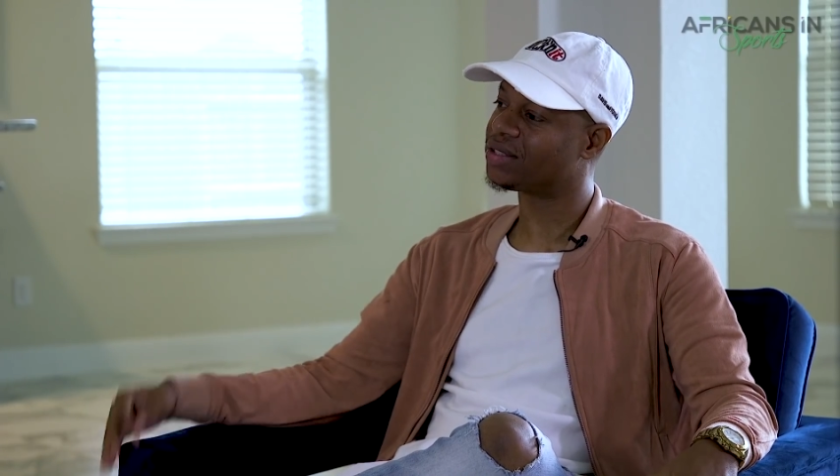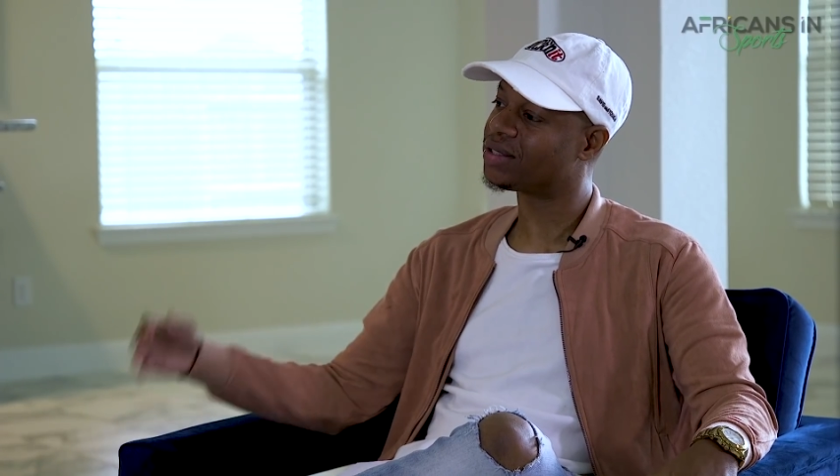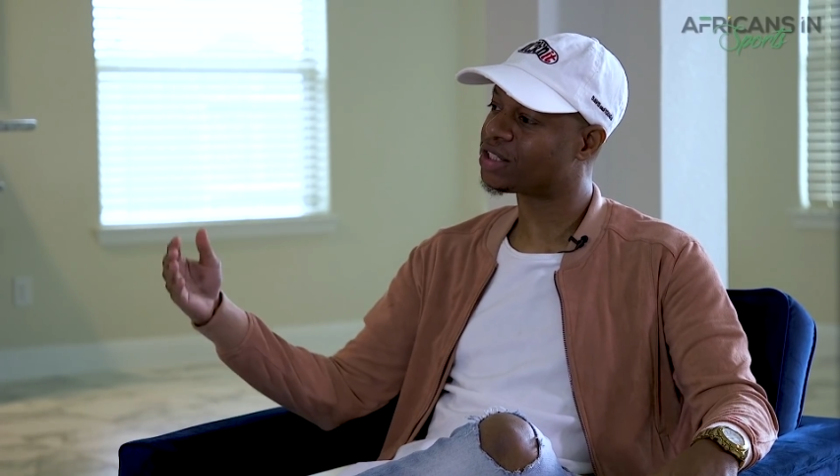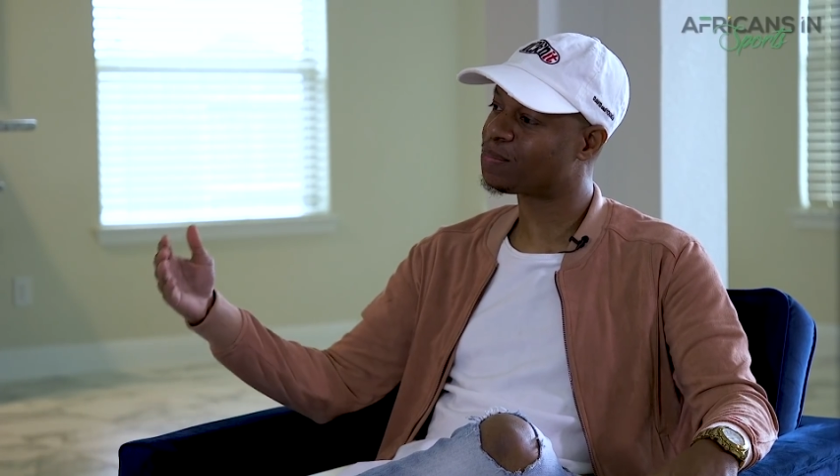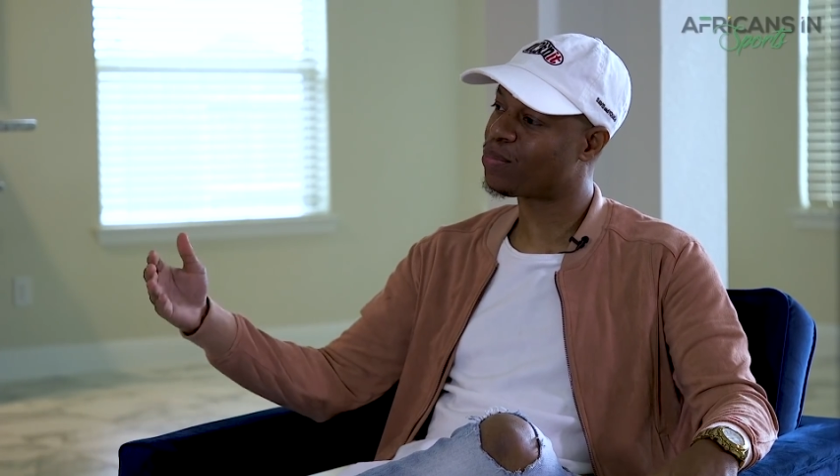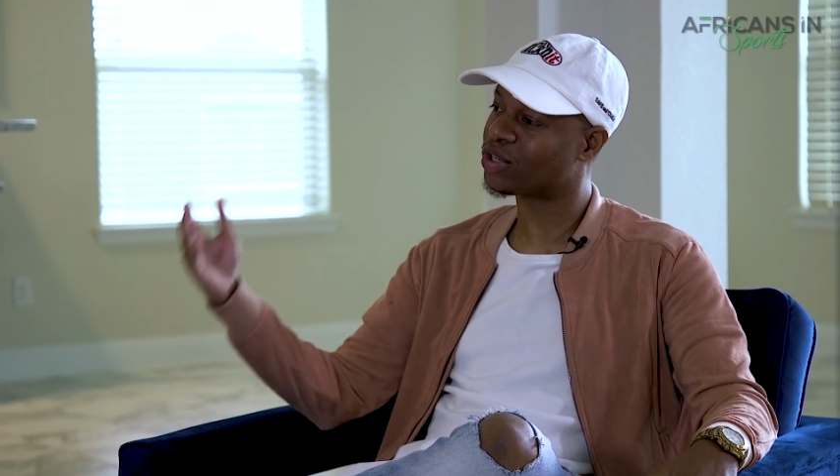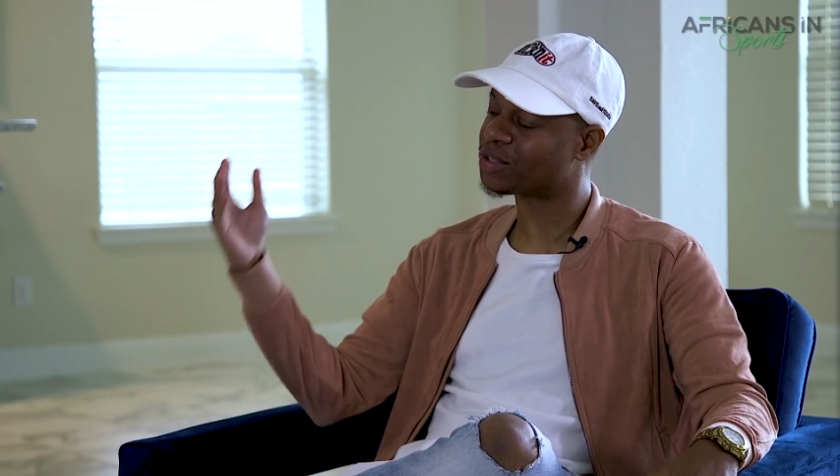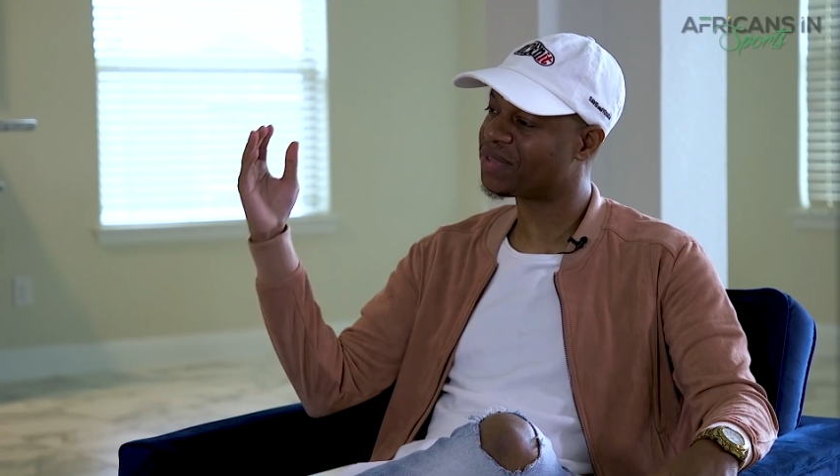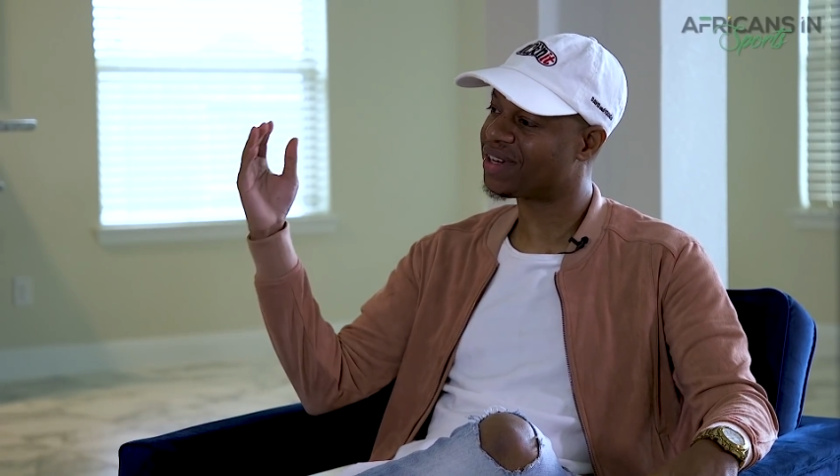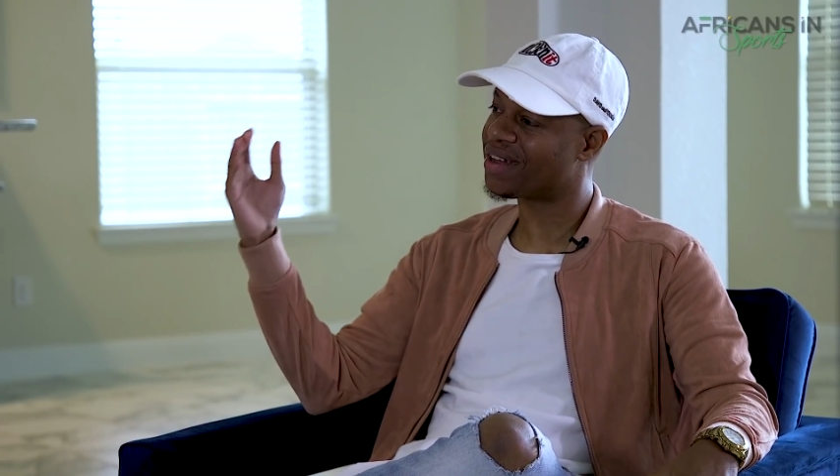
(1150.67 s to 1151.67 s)

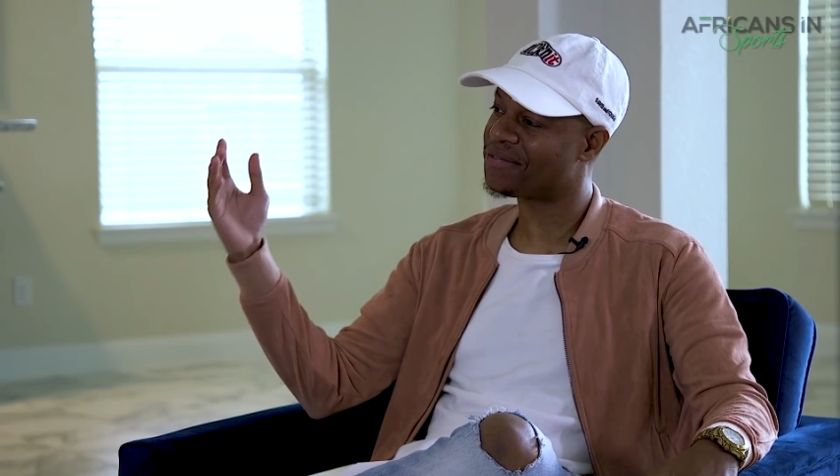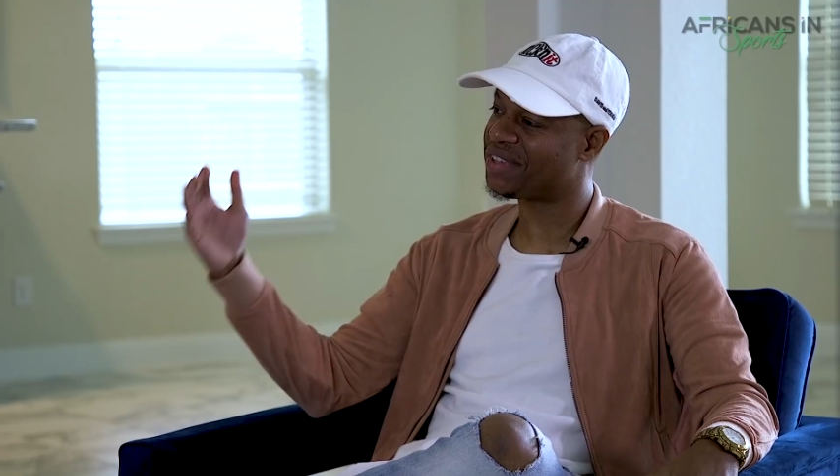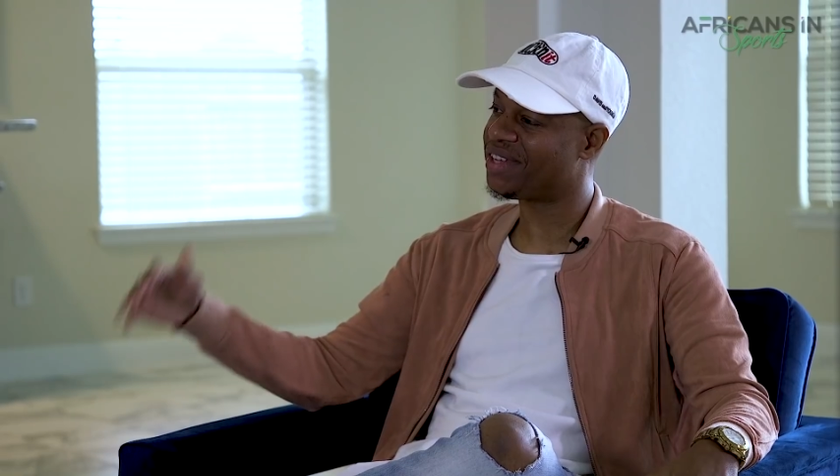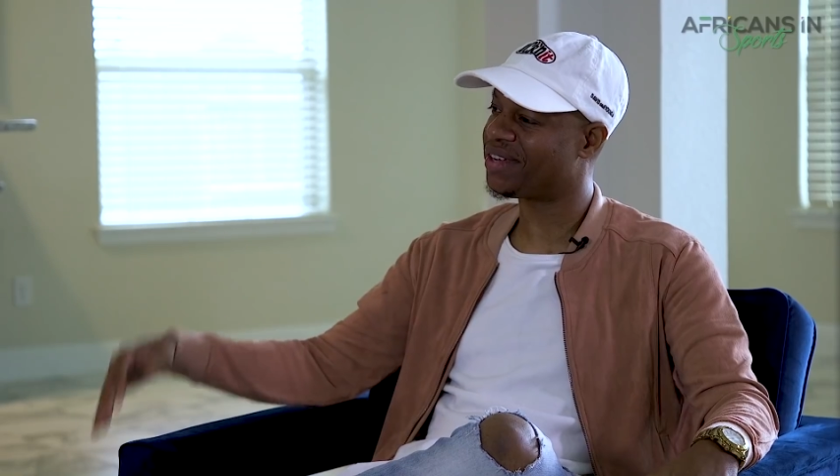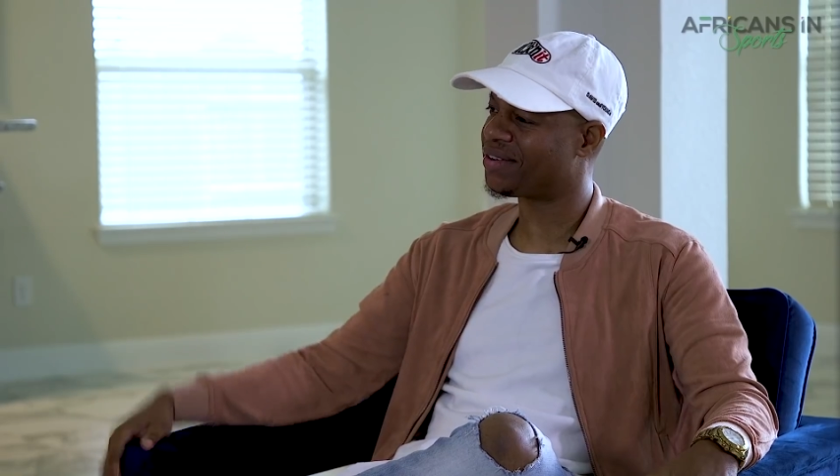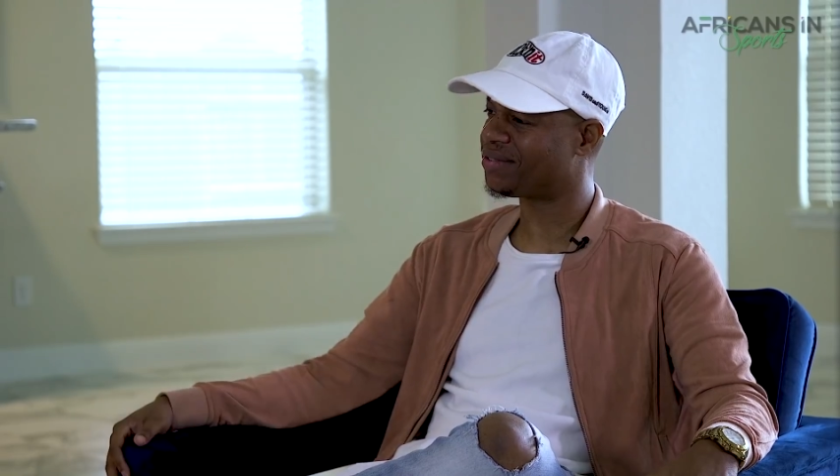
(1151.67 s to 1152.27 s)
Sportsman of the Year.